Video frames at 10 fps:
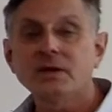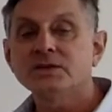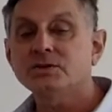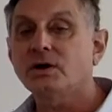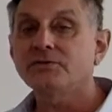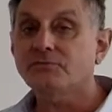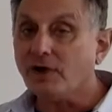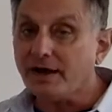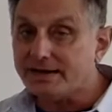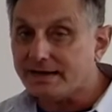So on
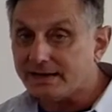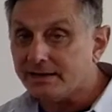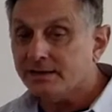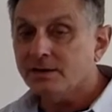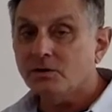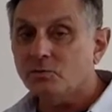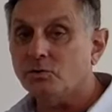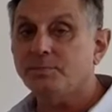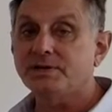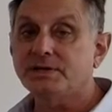Friday,
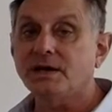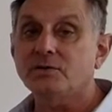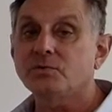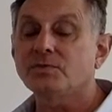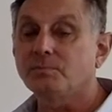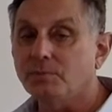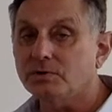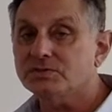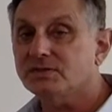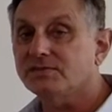we'll be done with
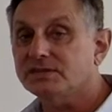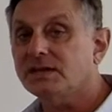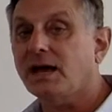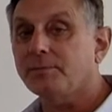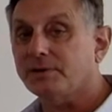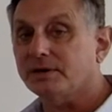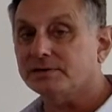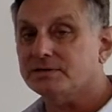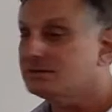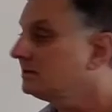most of the
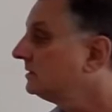topics